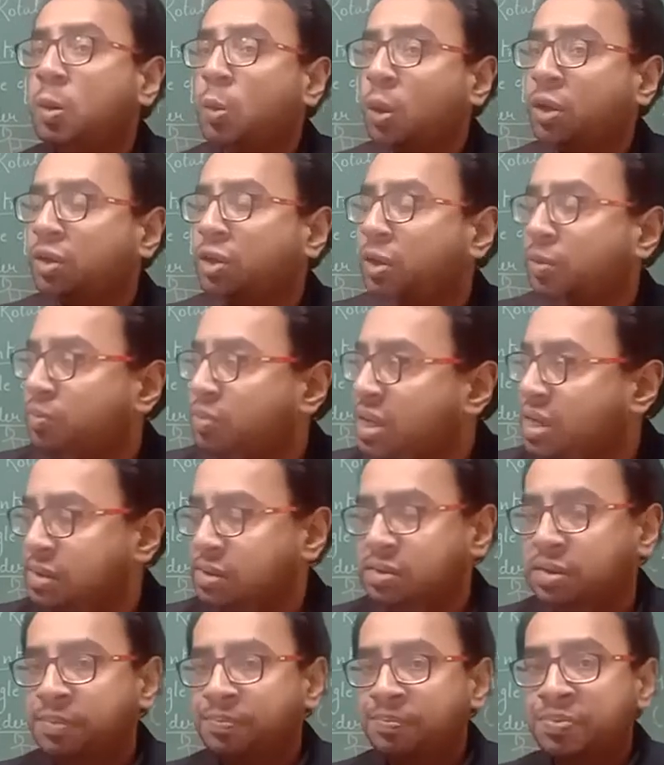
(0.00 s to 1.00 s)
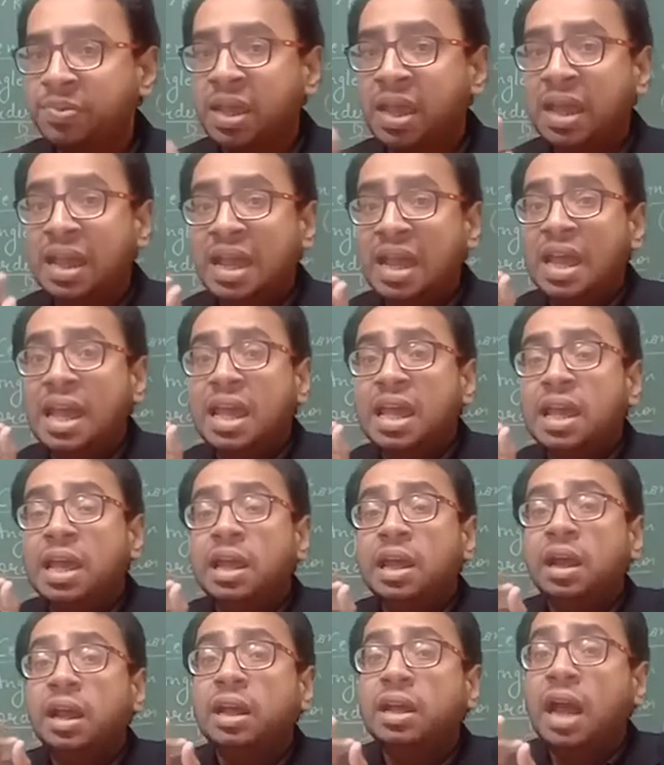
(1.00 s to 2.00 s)
what it means.
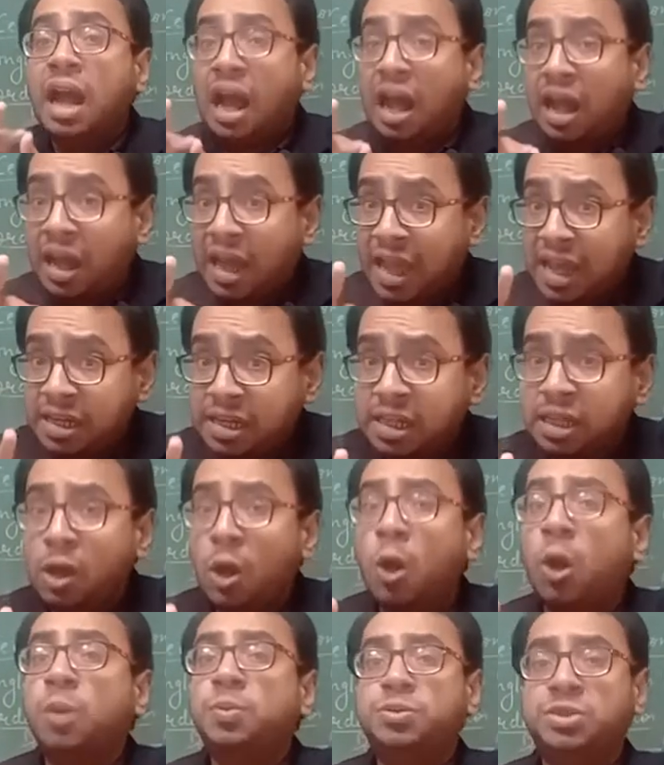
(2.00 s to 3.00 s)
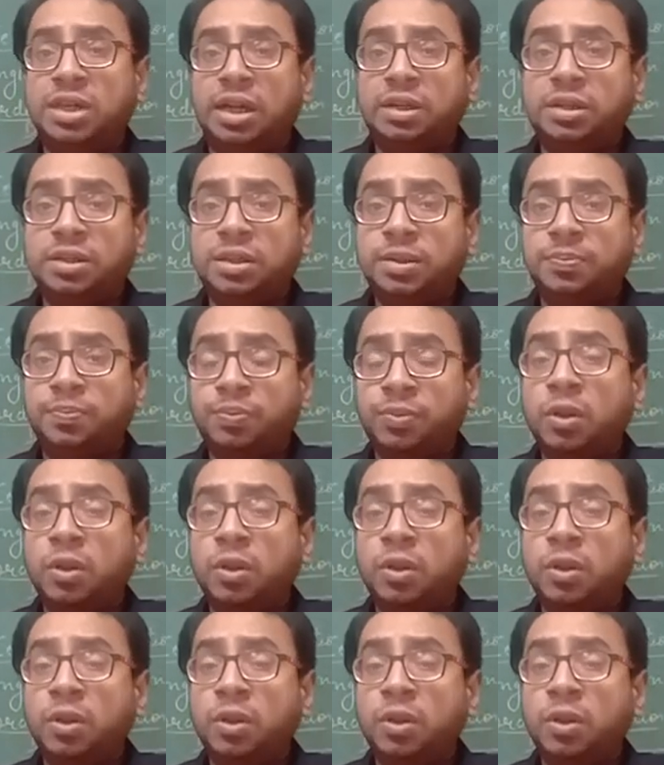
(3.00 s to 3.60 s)
Any object